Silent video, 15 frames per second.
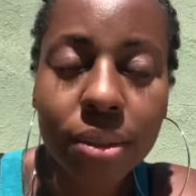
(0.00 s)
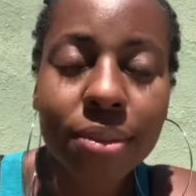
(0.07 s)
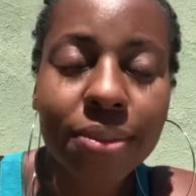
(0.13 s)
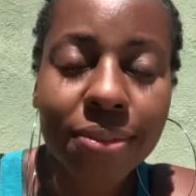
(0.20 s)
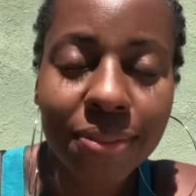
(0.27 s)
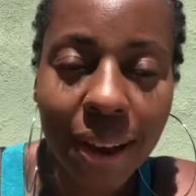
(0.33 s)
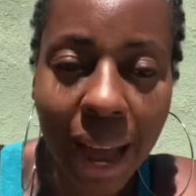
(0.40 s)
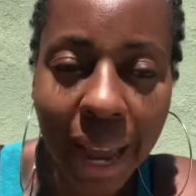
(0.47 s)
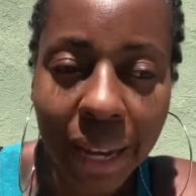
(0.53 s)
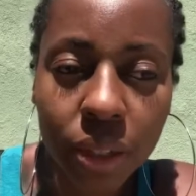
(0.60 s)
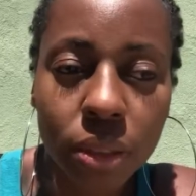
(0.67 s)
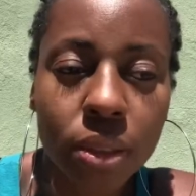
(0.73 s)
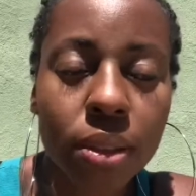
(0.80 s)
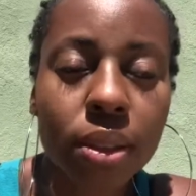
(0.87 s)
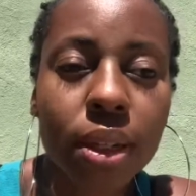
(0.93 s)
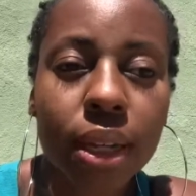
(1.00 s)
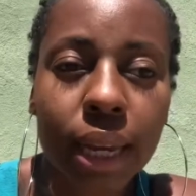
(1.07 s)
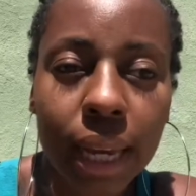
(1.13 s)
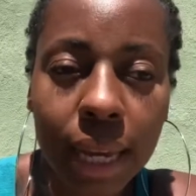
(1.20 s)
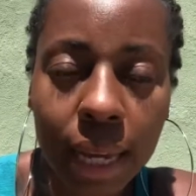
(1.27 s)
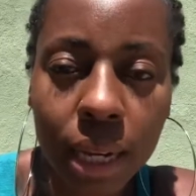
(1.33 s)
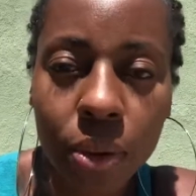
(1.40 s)
File
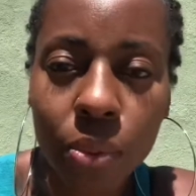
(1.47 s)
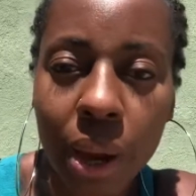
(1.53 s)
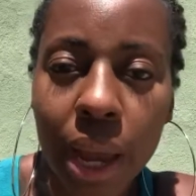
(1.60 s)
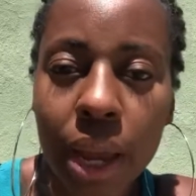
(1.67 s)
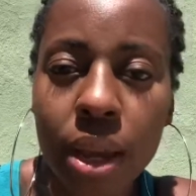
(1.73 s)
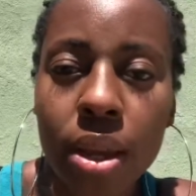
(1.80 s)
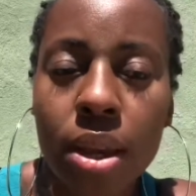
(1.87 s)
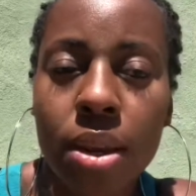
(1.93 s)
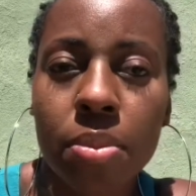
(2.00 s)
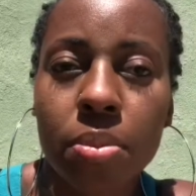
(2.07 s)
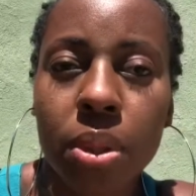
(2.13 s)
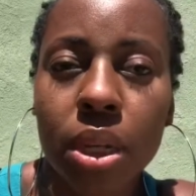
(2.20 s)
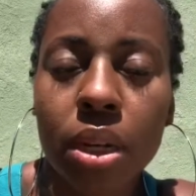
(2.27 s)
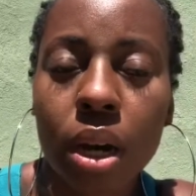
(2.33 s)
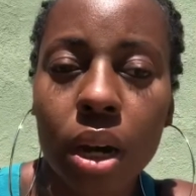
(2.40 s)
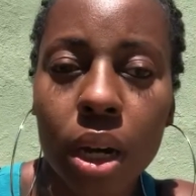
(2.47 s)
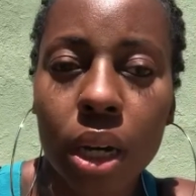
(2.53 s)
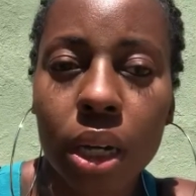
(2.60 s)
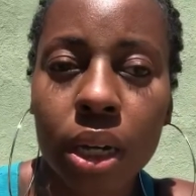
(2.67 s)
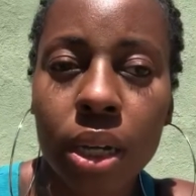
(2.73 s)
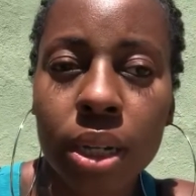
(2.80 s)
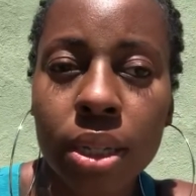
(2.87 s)
anyway,
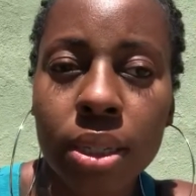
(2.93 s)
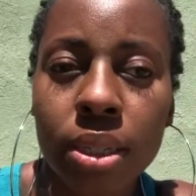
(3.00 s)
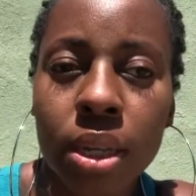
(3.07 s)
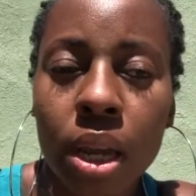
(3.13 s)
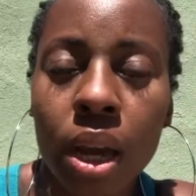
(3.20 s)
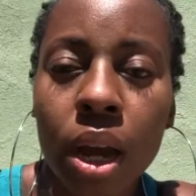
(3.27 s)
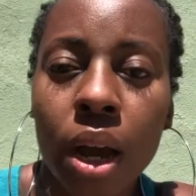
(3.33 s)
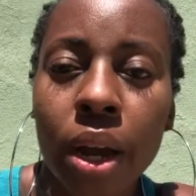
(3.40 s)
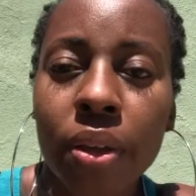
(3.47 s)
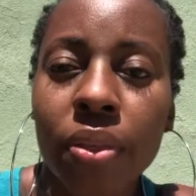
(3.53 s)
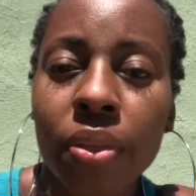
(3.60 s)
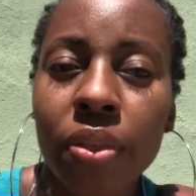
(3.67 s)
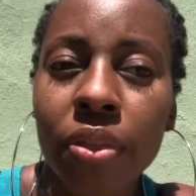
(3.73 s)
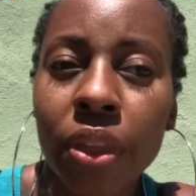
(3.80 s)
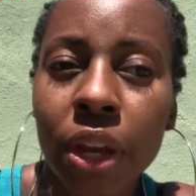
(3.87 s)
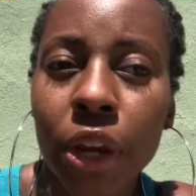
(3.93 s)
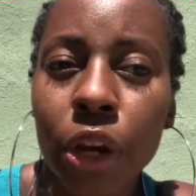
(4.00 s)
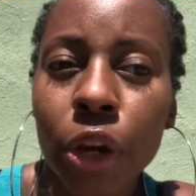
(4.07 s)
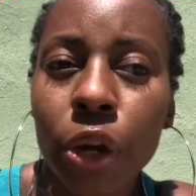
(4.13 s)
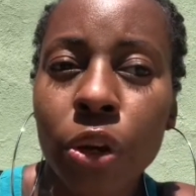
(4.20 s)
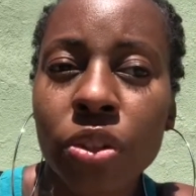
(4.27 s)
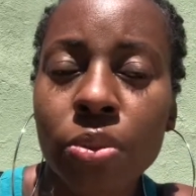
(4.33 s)
because
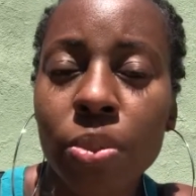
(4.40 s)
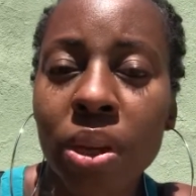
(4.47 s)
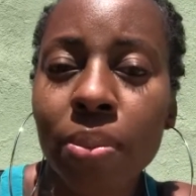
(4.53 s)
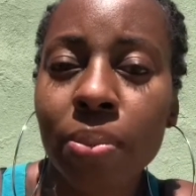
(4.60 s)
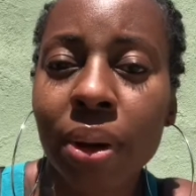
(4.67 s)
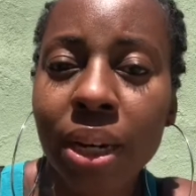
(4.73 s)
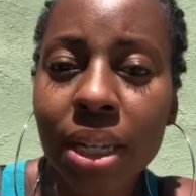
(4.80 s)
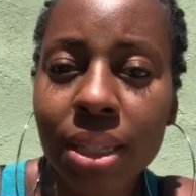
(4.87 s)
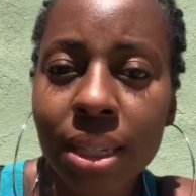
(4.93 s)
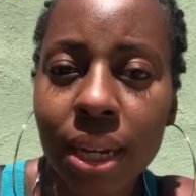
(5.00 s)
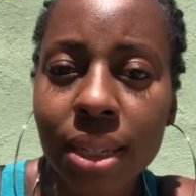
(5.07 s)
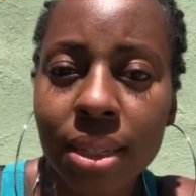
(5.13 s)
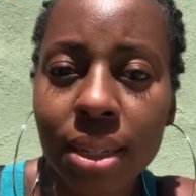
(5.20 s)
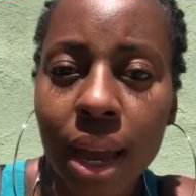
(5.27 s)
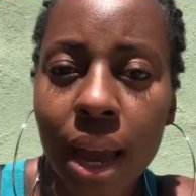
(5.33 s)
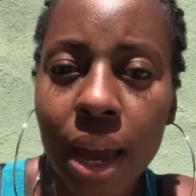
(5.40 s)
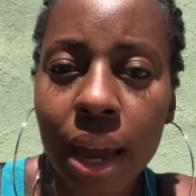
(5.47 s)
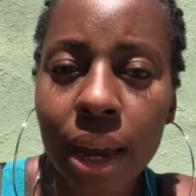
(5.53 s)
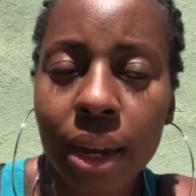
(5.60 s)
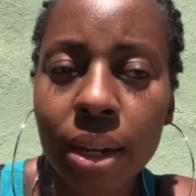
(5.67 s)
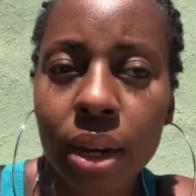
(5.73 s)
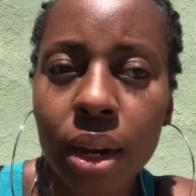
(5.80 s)
there's been money set
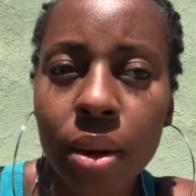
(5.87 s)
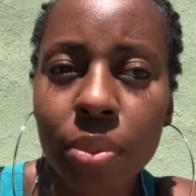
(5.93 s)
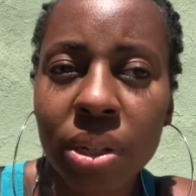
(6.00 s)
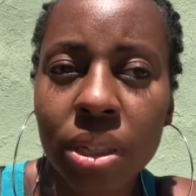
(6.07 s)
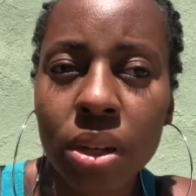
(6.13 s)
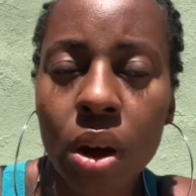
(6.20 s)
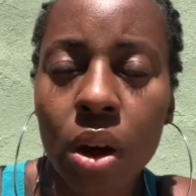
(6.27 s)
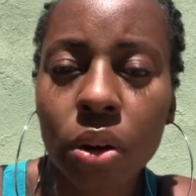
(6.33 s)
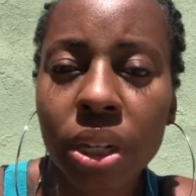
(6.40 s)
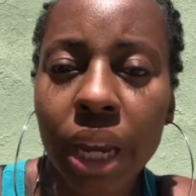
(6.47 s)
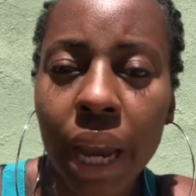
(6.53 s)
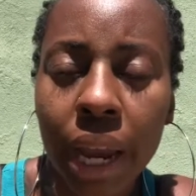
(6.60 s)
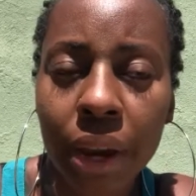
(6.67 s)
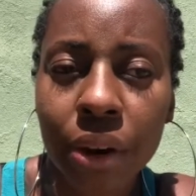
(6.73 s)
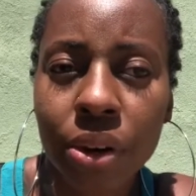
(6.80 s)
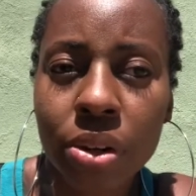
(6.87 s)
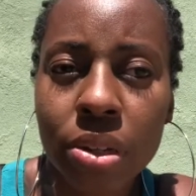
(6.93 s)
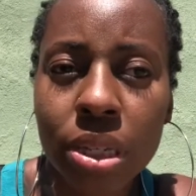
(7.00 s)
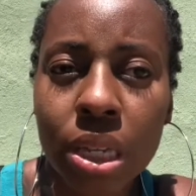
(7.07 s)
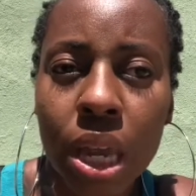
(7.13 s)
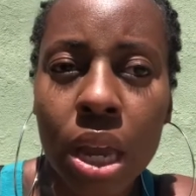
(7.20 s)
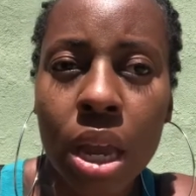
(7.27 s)
aside. It's called
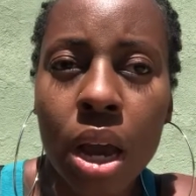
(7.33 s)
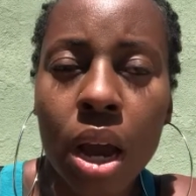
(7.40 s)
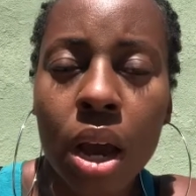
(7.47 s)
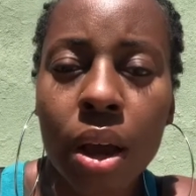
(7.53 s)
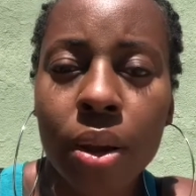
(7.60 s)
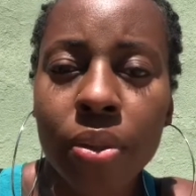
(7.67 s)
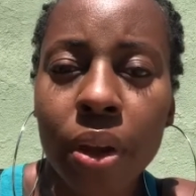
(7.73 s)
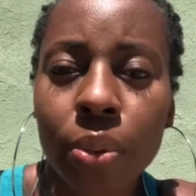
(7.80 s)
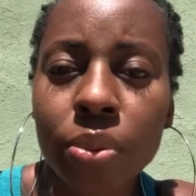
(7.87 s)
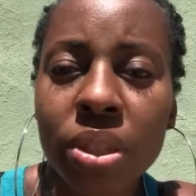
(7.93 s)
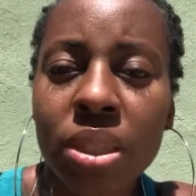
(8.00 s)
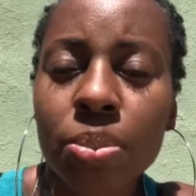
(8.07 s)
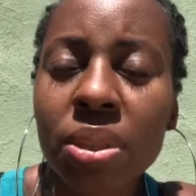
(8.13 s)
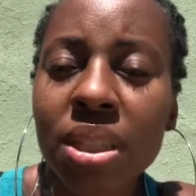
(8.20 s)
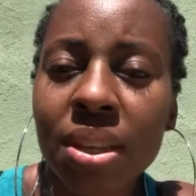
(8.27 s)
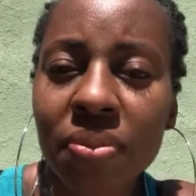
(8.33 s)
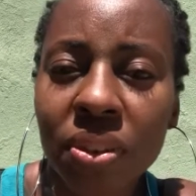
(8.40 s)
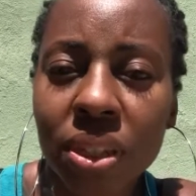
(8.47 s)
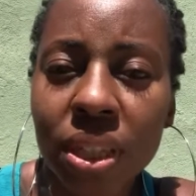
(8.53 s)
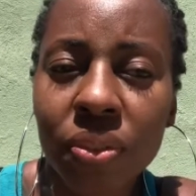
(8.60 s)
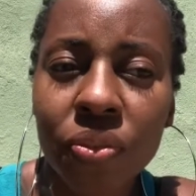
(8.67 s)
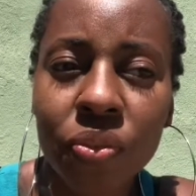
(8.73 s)
CARES, that was
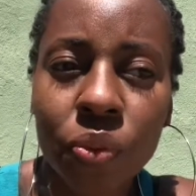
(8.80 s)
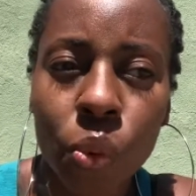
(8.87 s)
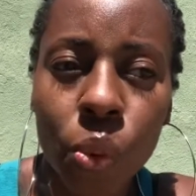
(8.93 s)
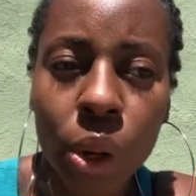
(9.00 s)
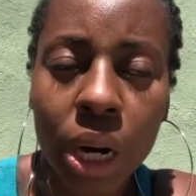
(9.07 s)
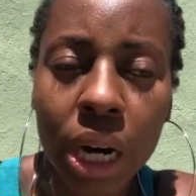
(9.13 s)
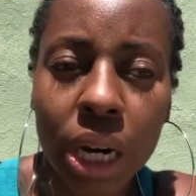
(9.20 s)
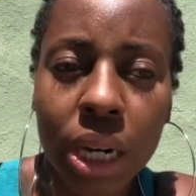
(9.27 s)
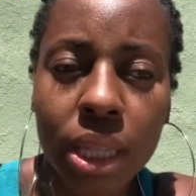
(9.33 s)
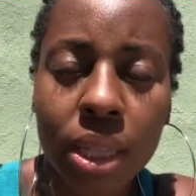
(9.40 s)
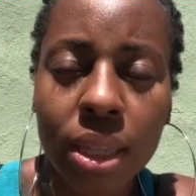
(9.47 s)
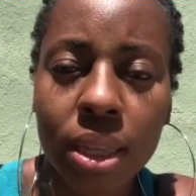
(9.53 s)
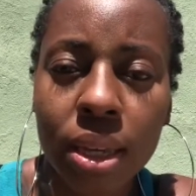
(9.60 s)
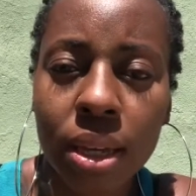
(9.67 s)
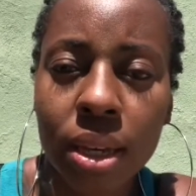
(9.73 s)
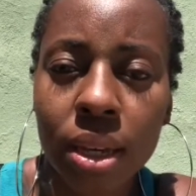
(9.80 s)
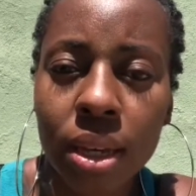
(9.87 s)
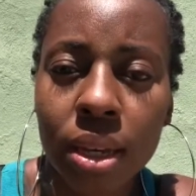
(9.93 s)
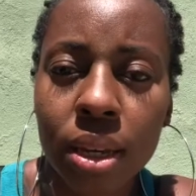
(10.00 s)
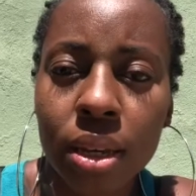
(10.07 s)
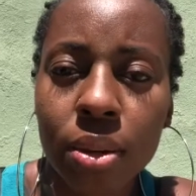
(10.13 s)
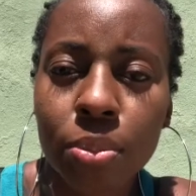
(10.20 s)
specifically for
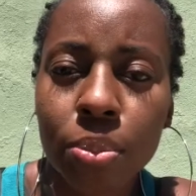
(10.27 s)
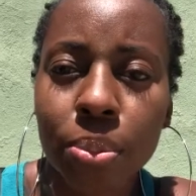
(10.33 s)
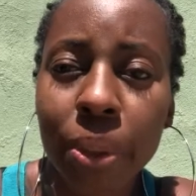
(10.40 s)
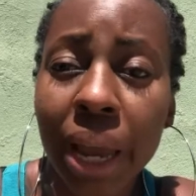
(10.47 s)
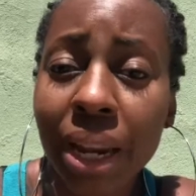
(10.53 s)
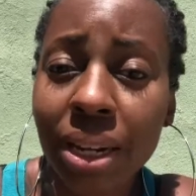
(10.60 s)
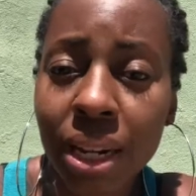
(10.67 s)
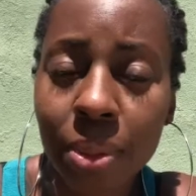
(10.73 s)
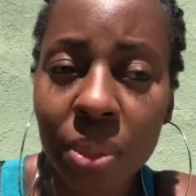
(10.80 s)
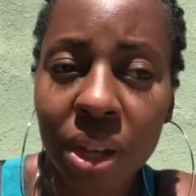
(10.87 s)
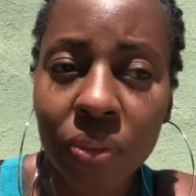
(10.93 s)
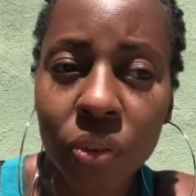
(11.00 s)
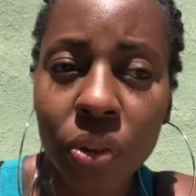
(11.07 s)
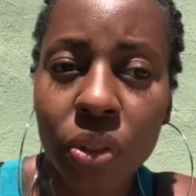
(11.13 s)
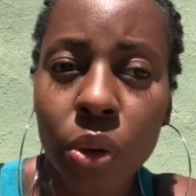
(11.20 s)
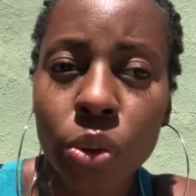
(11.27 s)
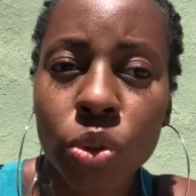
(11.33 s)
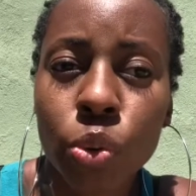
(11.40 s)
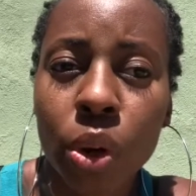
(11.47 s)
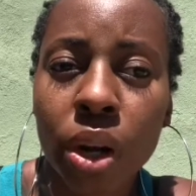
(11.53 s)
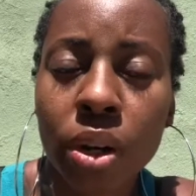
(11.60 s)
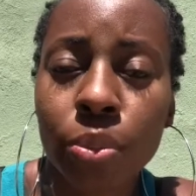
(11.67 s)
the pandemic, for those
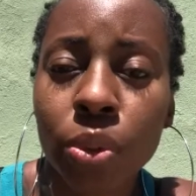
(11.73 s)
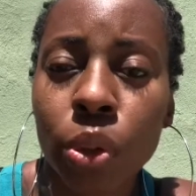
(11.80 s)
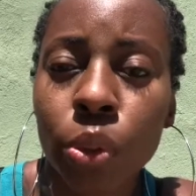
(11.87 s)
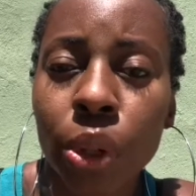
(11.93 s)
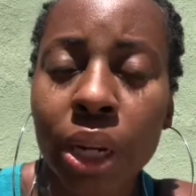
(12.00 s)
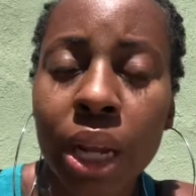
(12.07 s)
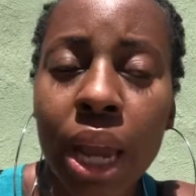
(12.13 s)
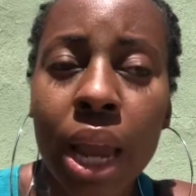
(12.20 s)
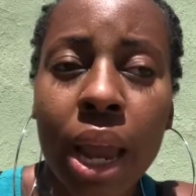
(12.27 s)
who are unemployed.